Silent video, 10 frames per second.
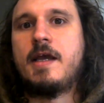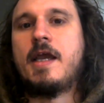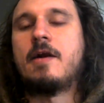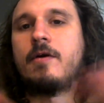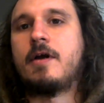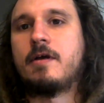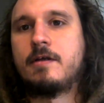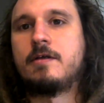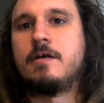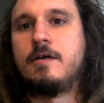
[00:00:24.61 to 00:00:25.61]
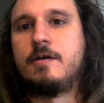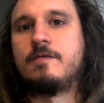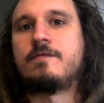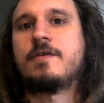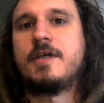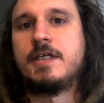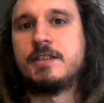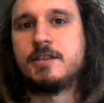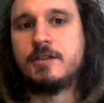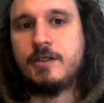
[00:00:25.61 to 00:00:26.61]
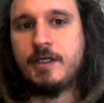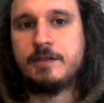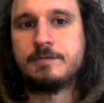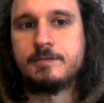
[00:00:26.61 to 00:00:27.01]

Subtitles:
era of history.